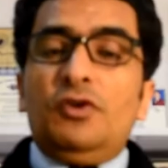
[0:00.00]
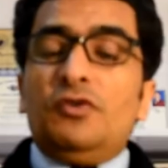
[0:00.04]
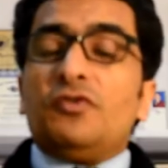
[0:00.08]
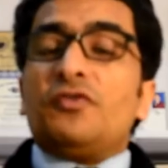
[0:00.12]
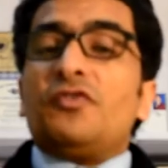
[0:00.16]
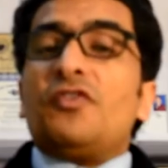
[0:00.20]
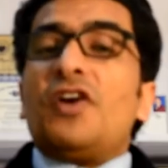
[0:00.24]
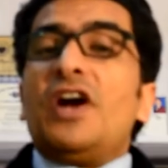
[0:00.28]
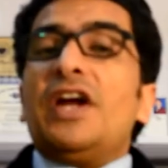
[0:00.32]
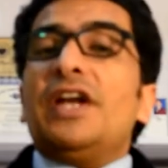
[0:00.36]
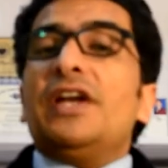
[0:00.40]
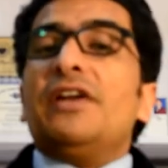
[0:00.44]

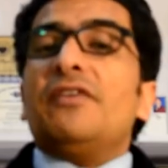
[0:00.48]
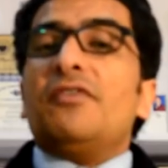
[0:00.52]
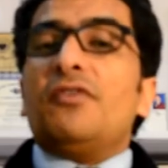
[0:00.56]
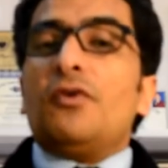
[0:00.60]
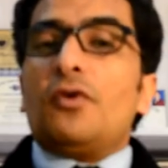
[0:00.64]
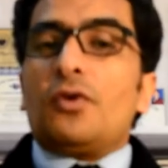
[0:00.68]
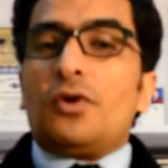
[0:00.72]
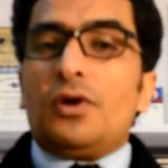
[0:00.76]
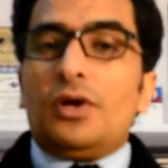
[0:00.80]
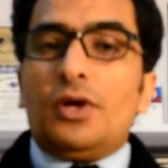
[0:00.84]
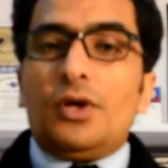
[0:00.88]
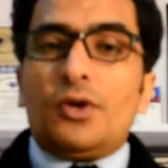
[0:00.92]
find a
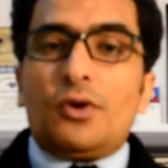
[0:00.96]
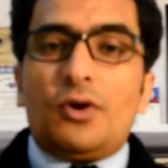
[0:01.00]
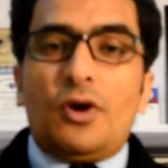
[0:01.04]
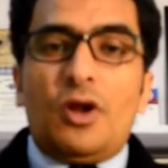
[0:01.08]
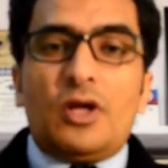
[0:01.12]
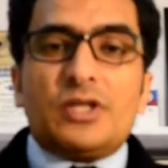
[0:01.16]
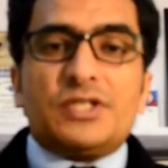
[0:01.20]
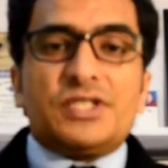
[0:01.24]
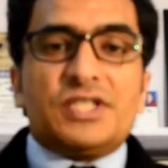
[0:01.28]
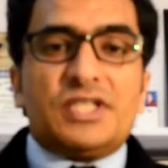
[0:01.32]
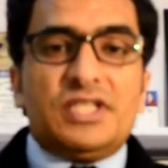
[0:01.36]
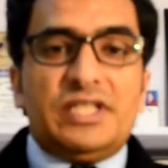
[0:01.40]
focal
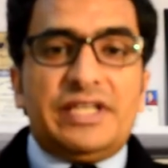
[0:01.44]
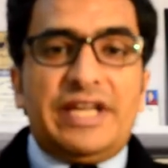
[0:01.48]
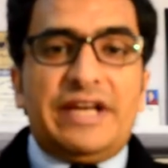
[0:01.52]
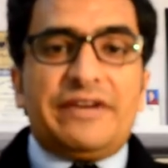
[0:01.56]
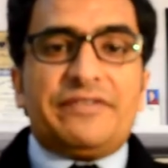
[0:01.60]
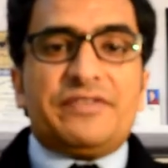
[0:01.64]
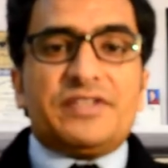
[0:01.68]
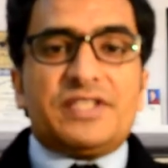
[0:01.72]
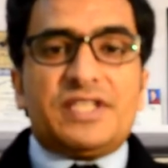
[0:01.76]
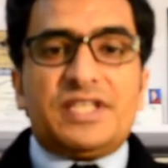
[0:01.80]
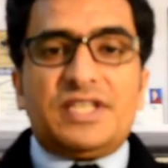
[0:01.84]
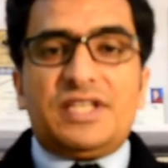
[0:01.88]
neurological
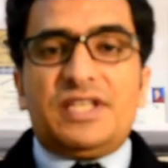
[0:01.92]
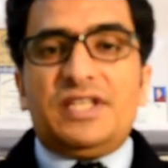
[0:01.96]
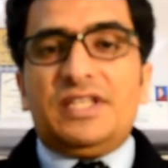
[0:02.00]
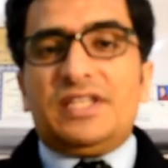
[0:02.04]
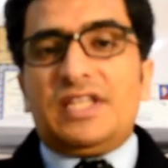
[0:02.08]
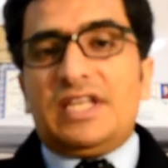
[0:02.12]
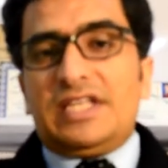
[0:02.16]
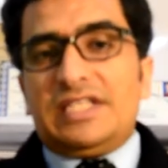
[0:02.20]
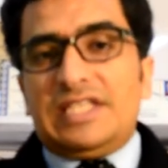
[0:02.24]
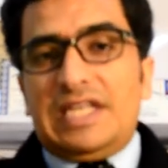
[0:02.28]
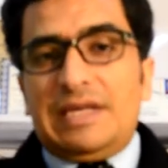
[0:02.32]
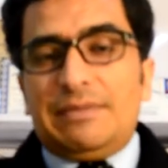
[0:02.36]
deficit in
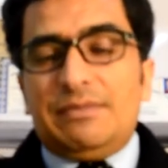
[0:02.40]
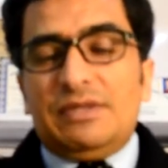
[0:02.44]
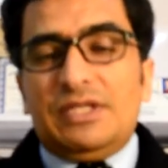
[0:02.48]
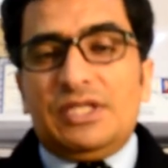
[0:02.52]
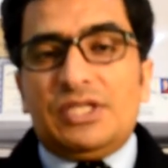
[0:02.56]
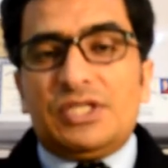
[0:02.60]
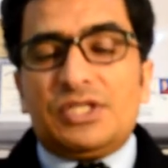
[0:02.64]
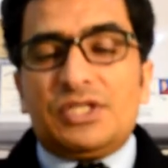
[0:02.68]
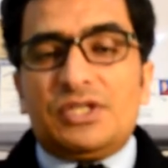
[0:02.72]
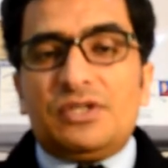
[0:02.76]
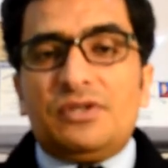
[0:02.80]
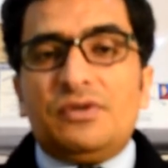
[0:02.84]
the
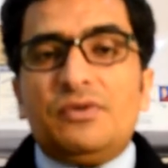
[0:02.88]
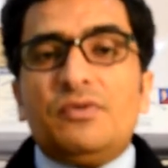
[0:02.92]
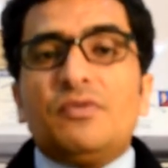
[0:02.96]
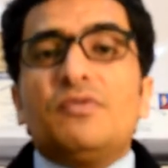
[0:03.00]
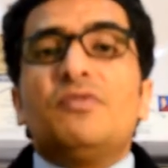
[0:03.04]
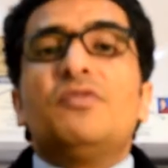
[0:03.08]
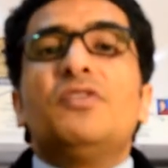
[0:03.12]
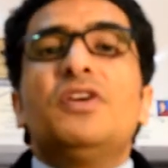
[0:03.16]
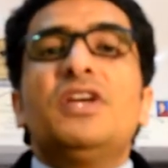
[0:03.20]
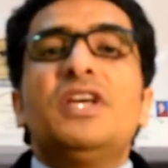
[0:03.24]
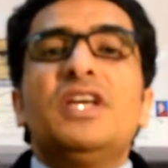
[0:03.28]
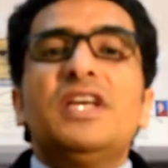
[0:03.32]
examination,
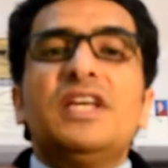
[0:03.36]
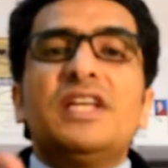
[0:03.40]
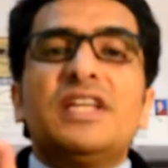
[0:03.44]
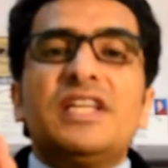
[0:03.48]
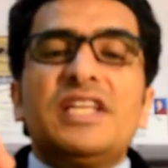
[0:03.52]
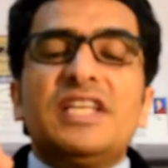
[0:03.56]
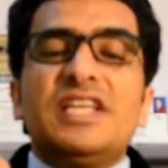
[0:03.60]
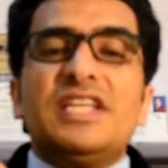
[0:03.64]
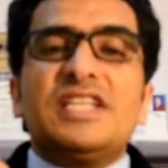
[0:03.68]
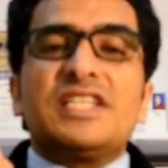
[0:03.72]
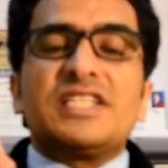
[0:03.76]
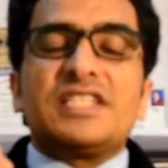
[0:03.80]
where
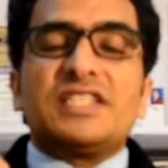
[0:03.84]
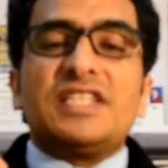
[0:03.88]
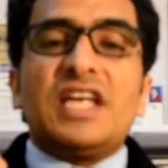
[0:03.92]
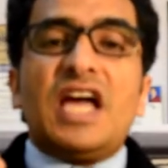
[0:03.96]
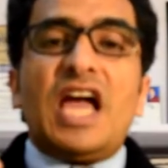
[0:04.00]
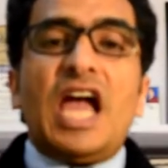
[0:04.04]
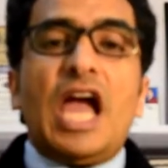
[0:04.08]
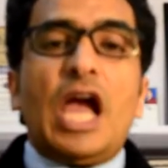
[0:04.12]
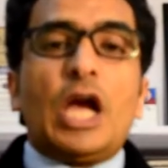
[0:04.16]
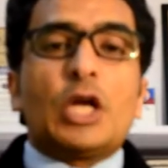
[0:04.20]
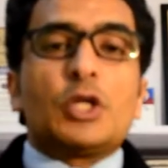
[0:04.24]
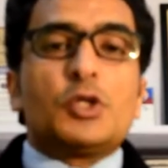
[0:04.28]
is
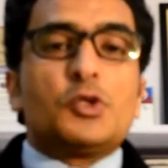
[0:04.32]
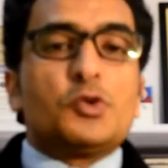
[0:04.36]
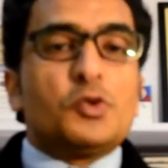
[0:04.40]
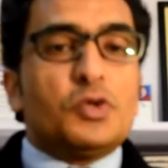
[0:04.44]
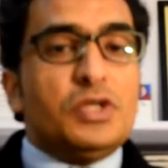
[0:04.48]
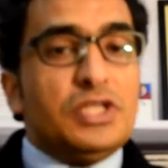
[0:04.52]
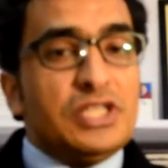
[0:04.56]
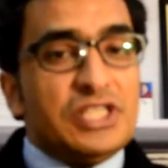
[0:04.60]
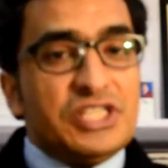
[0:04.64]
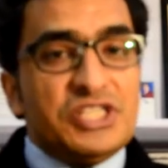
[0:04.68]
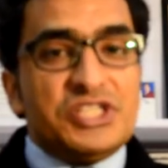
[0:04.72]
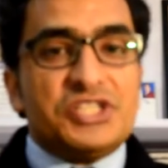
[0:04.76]
the actual
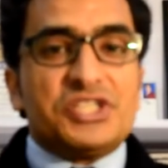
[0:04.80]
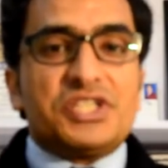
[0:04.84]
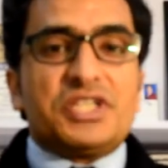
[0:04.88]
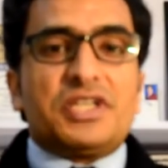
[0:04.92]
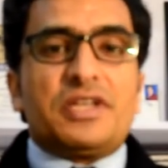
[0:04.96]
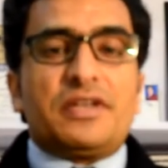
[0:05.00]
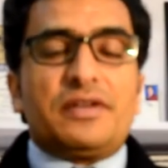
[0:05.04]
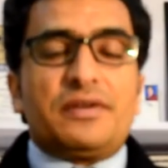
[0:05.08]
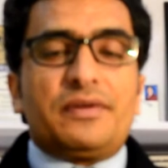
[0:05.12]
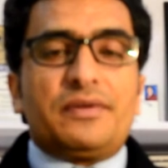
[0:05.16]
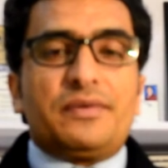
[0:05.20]
lesion?